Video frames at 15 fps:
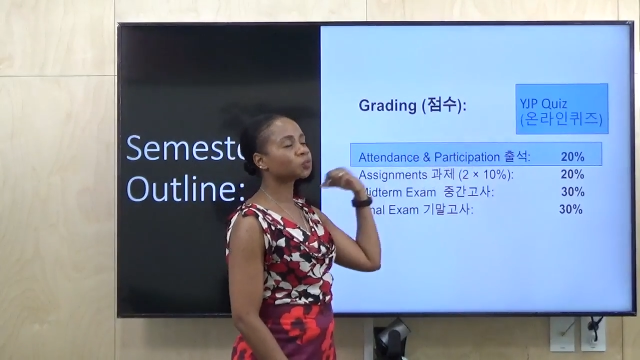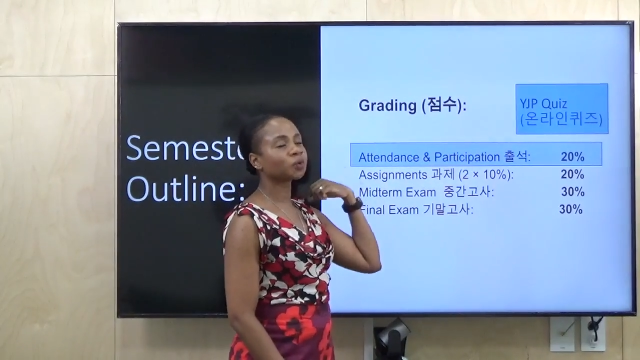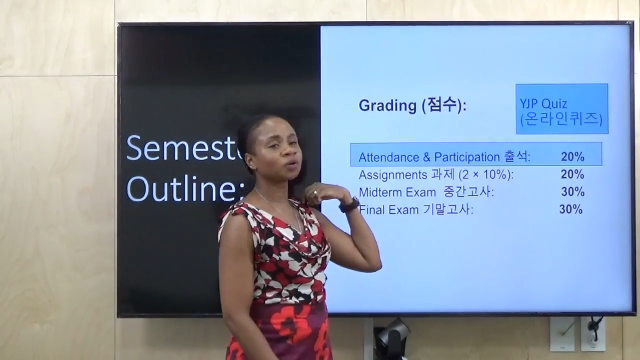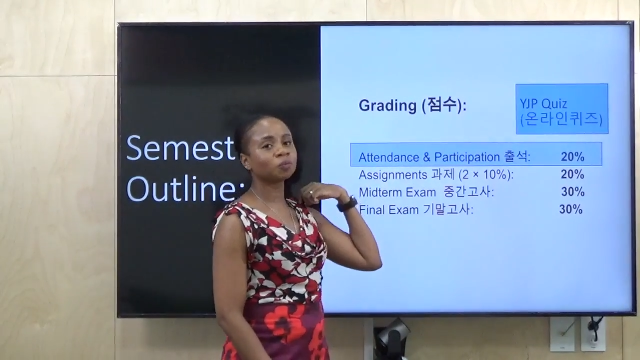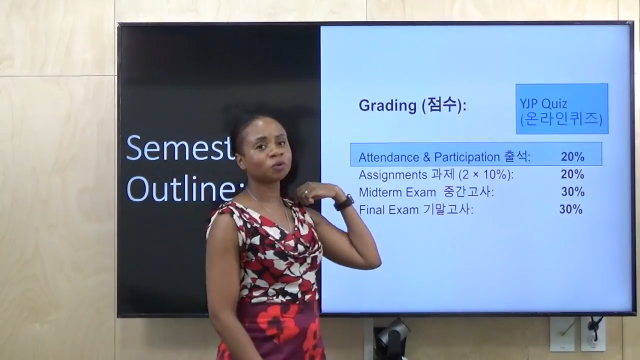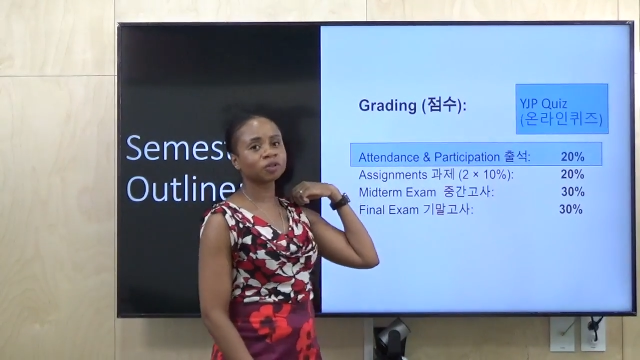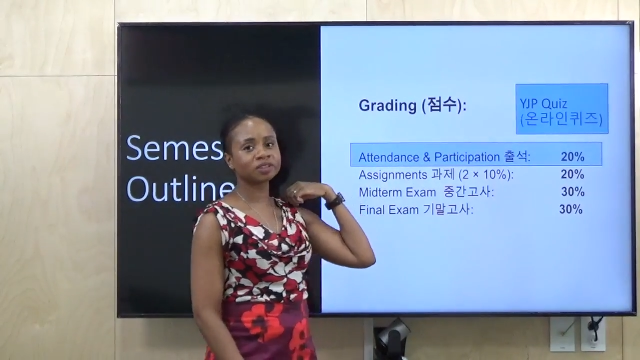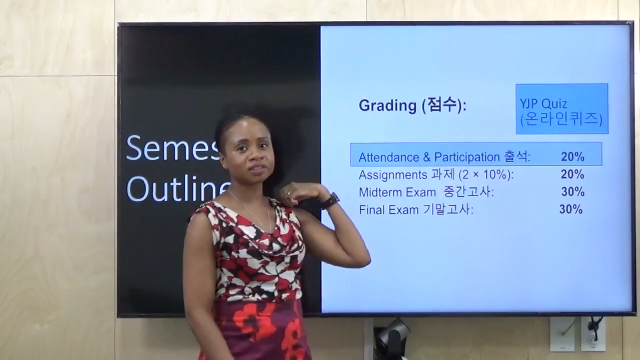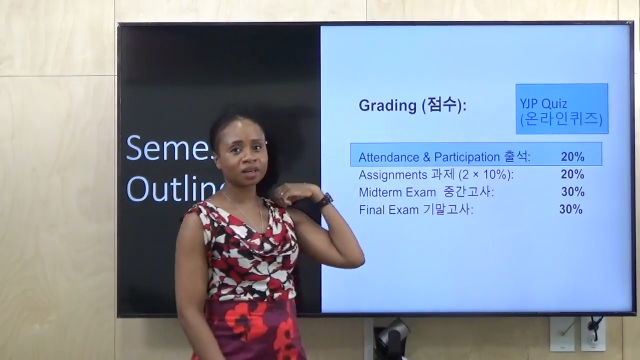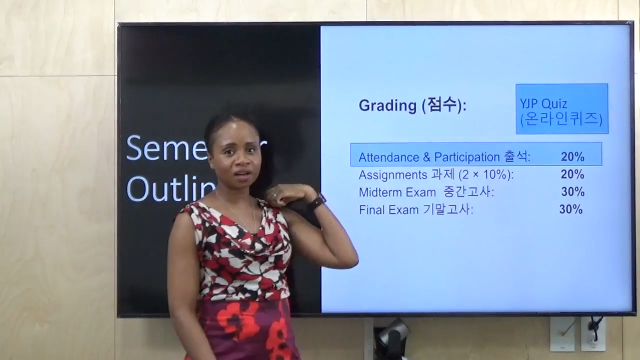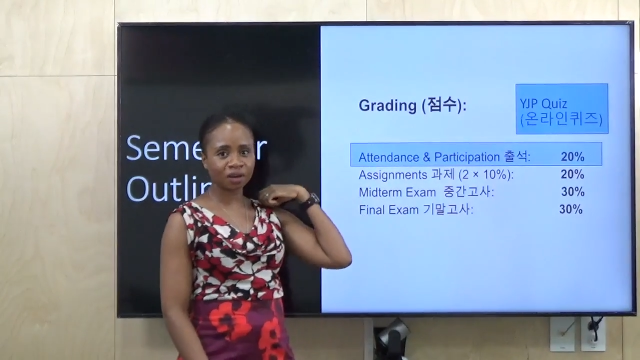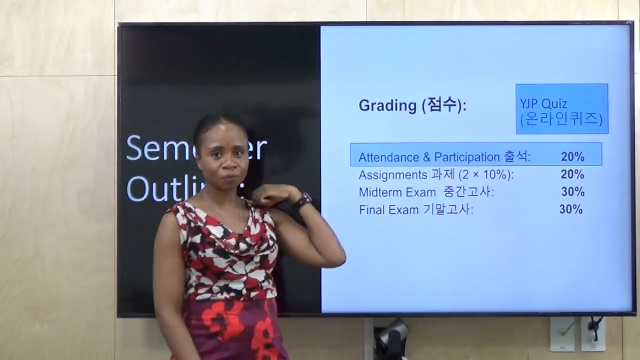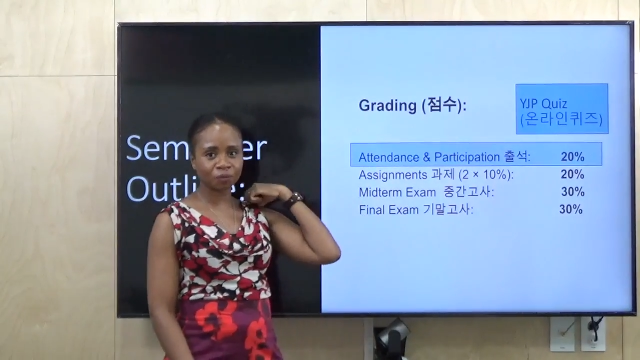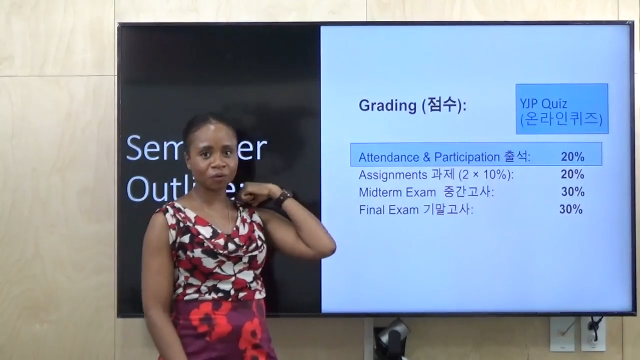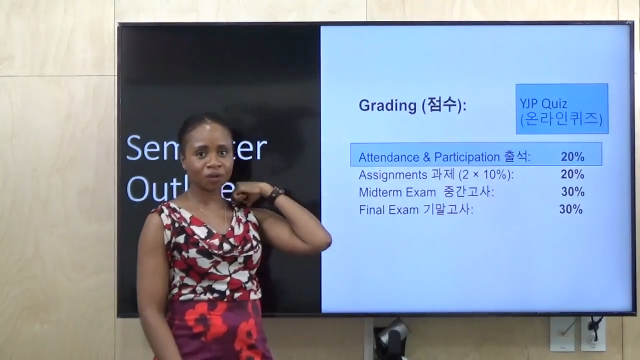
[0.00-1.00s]
one more
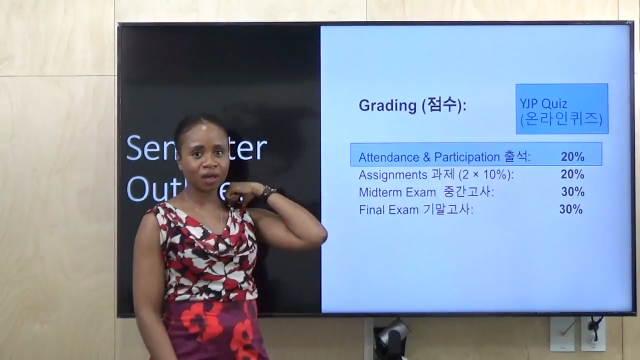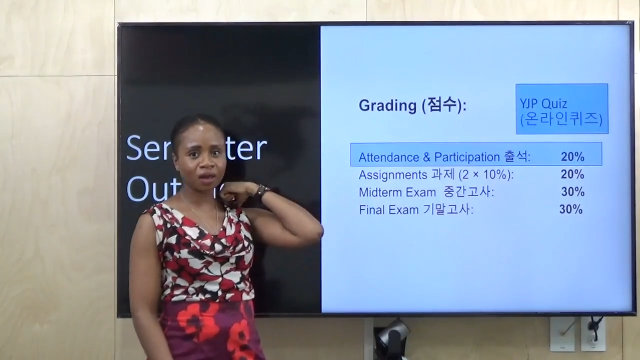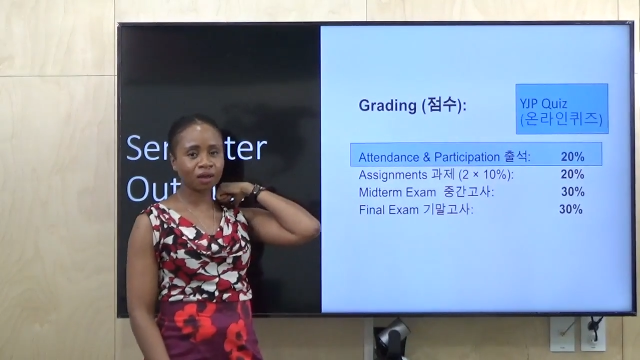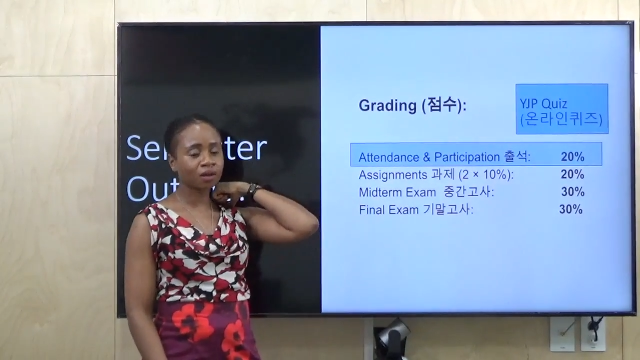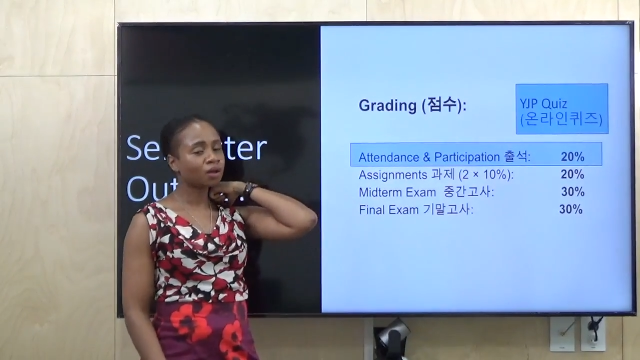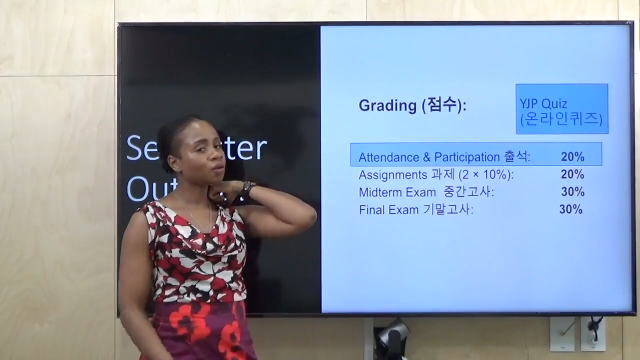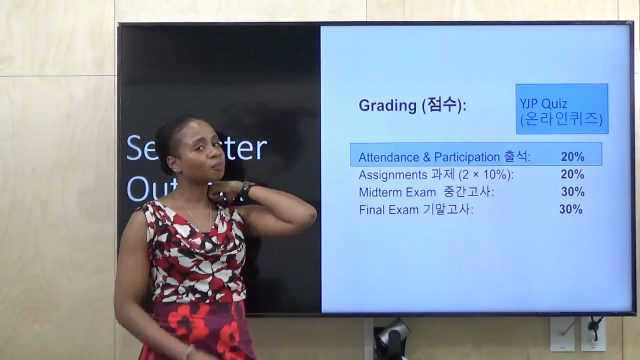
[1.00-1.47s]
time, okay?